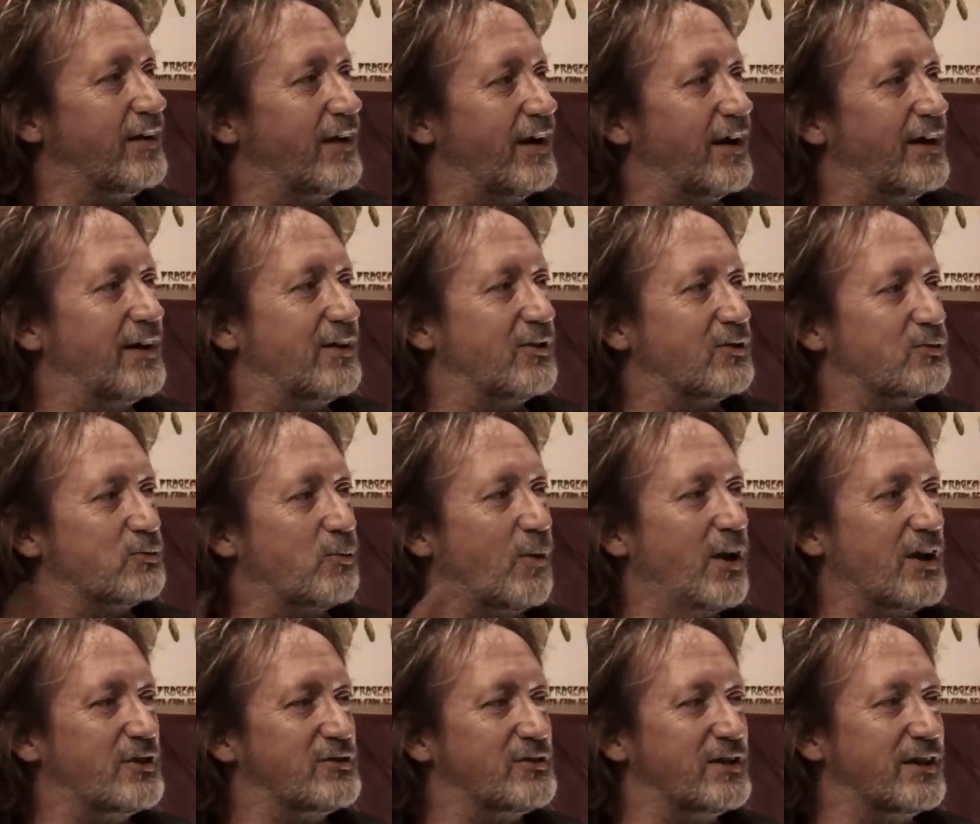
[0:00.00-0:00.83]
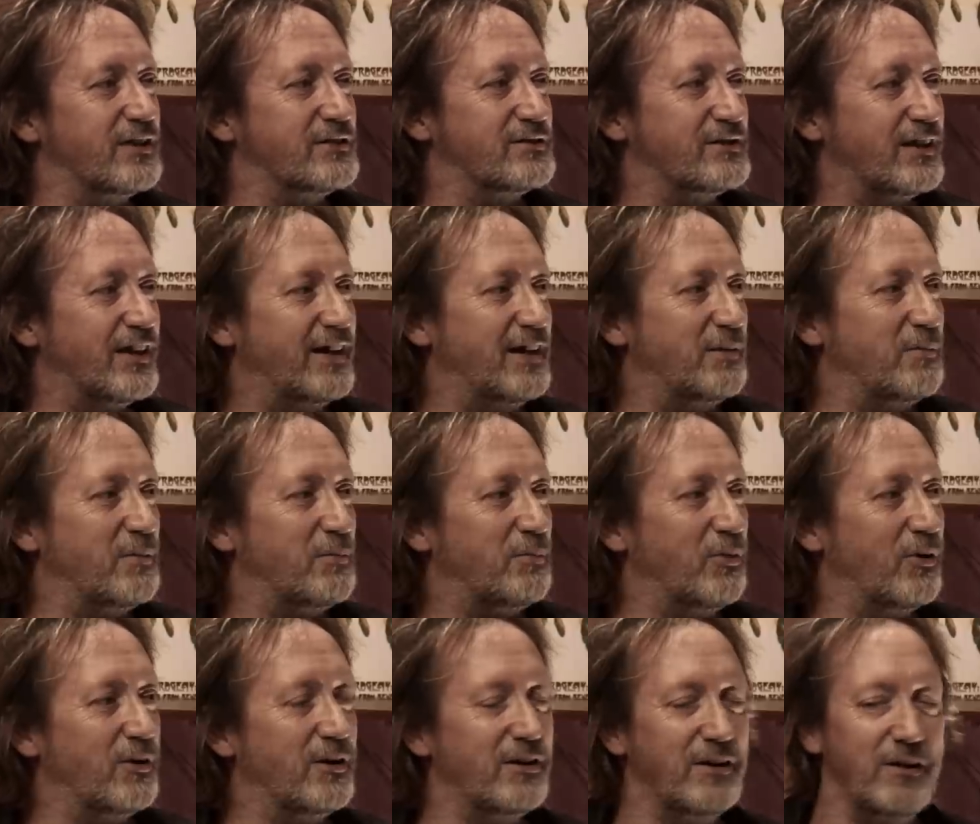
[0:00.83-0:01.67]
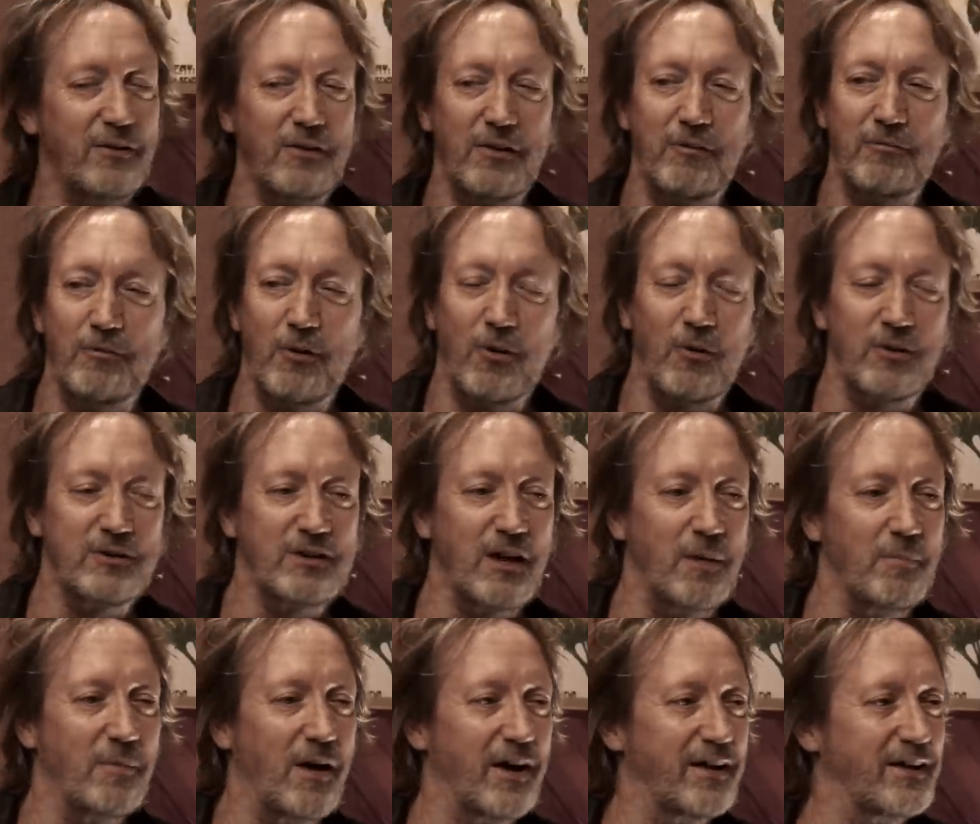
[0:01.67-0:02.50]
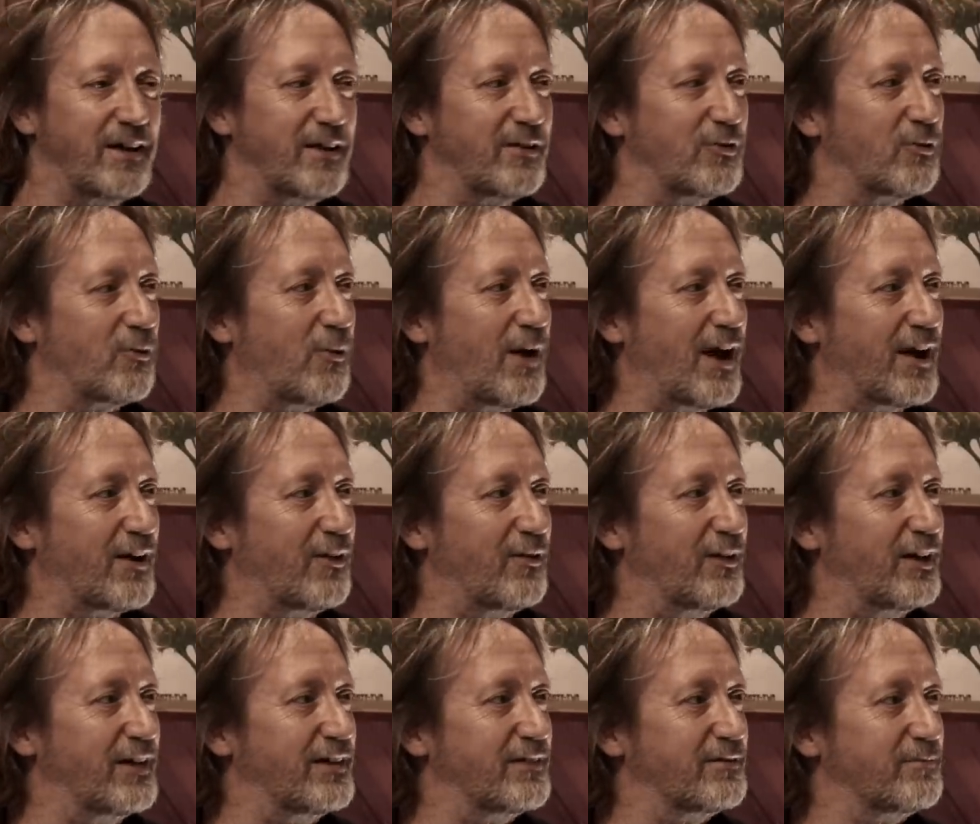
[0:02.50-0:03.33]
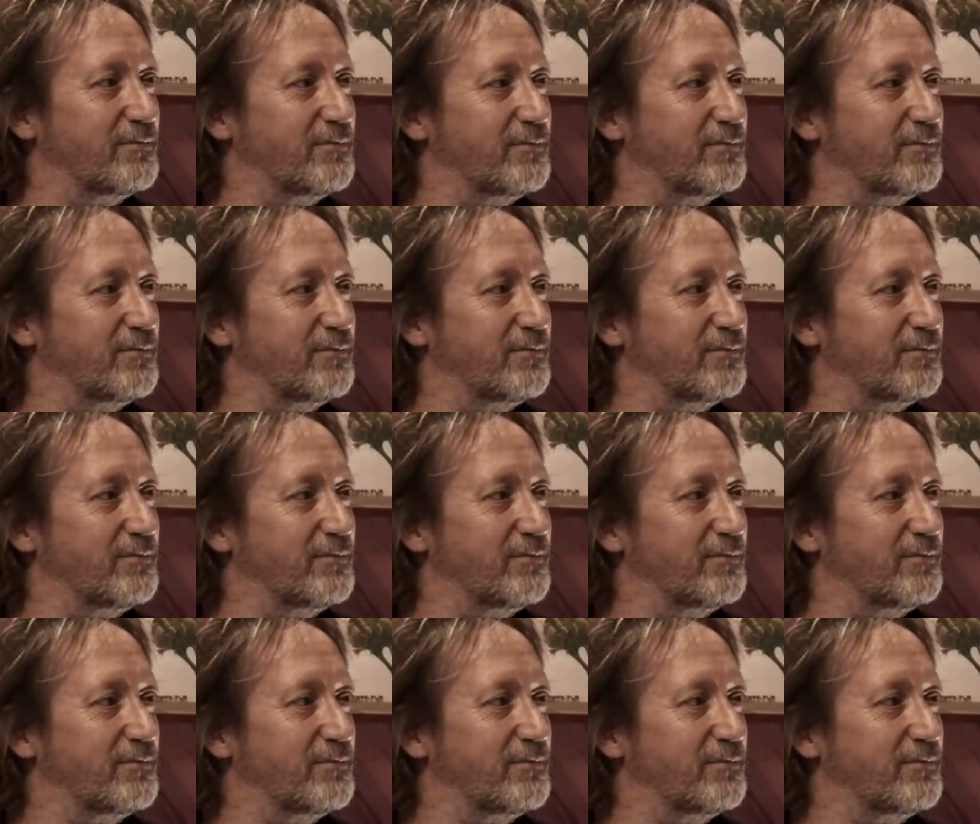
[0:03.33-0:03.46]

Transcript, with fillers: And he goes, Watch this. And he would put it near the floor tom mic and crackle it